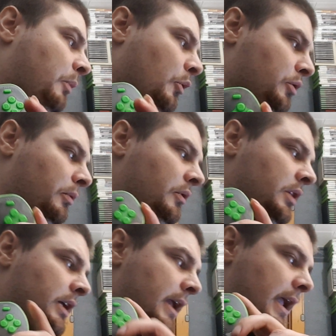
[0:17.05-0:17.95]

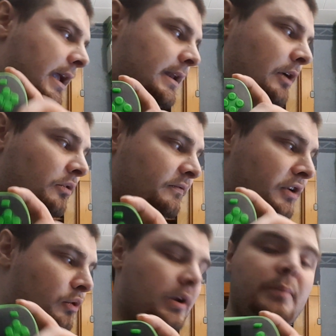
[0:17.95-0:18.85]
portable handheld
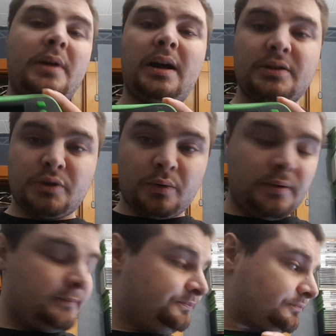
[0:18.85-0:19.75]
video game console